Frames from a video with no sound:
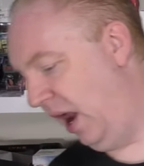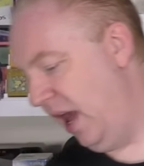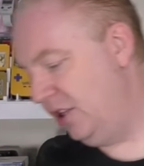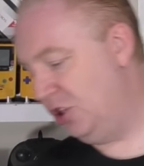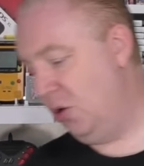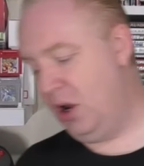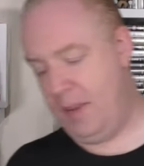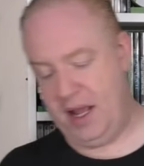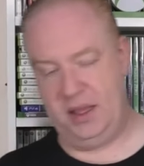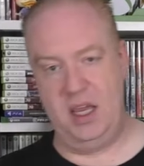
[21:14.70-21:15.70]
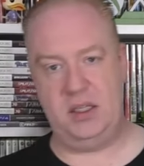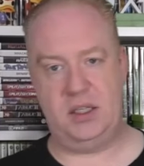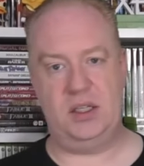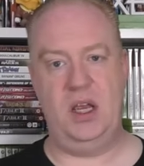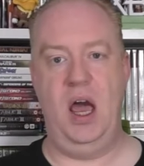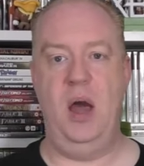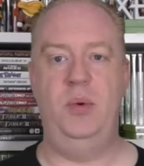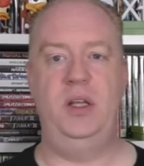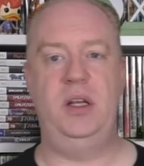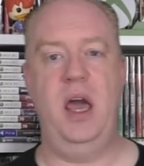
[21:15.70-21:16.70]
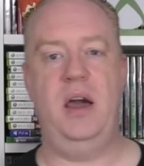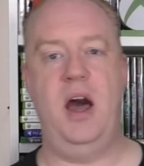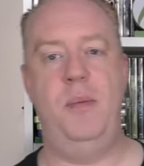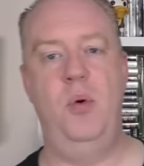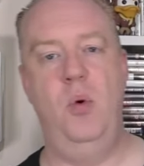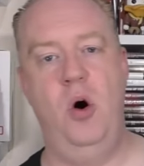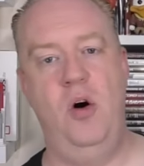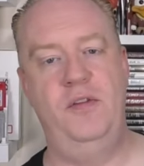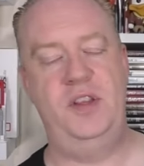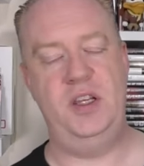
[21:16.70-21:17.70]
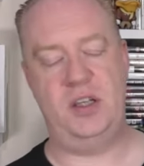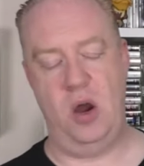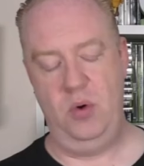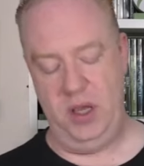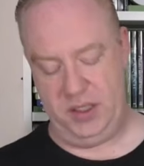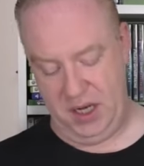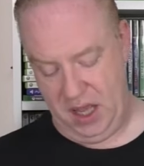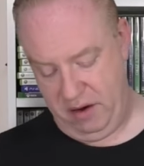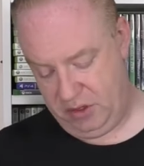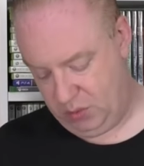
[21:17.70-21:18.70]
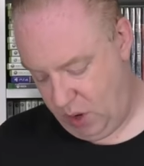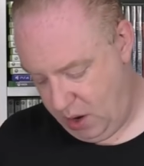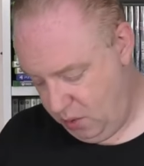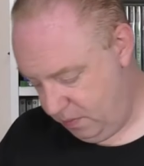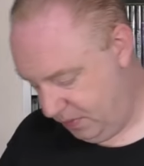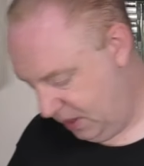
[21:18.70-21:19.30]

And then talking about discs, we did get a couple of disc onlys in here as well.